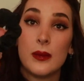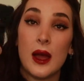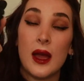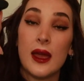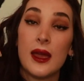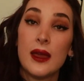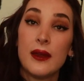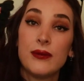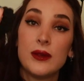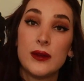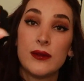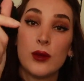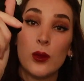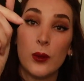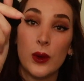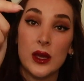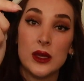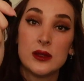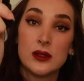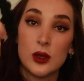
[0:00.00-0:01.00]
I have given
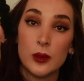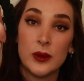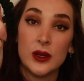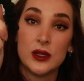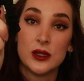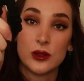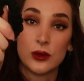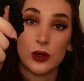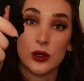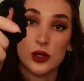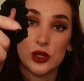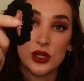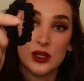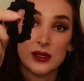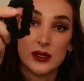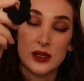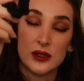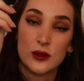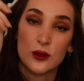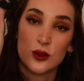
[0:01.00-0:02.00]
away so many scrunchies
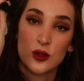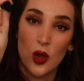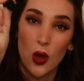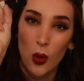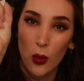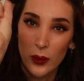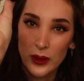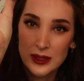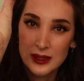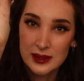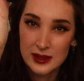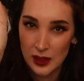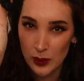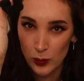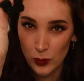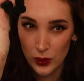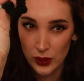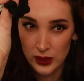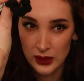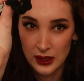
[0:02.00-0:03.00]
because there's always
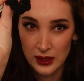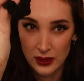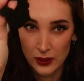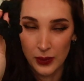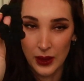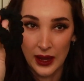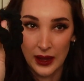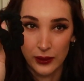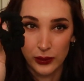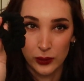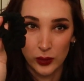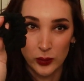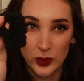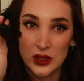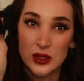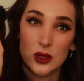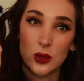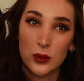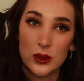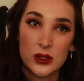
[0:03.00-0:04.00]
someone in the bathroom.
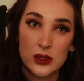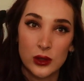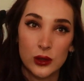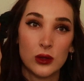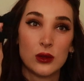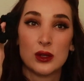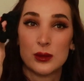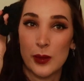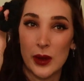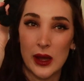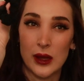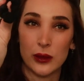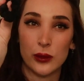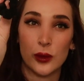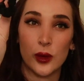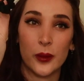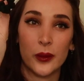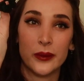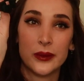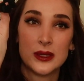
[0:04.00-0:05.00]
It's always the girl's
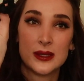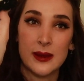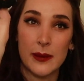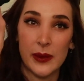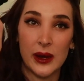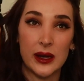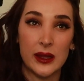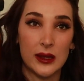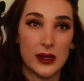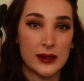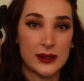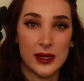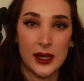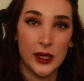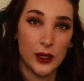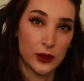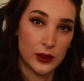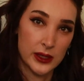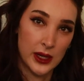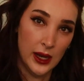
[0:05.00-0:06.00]
bathroom. Somebody needs a
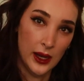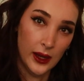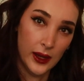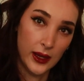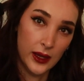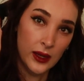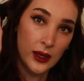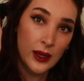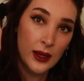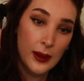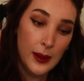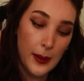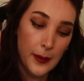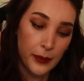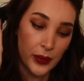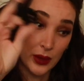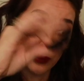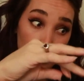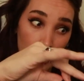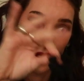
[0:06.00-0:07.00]
hair tie,
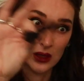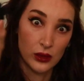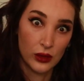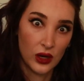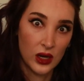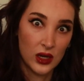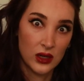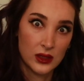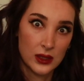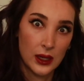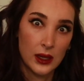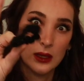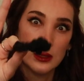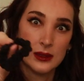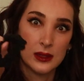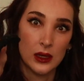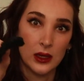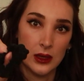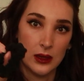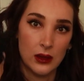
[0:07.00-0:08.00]
but regular hair
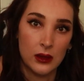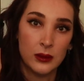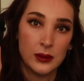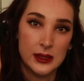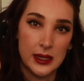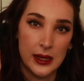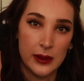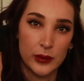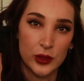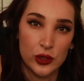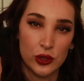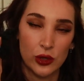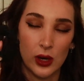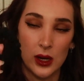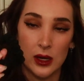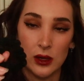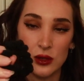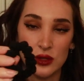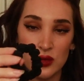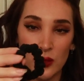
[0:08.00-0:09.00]
ties like damage your
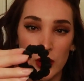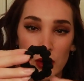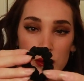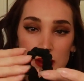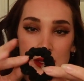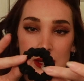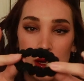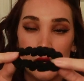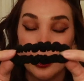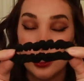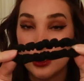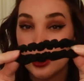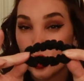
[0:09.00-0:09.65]
hair, so I always carry a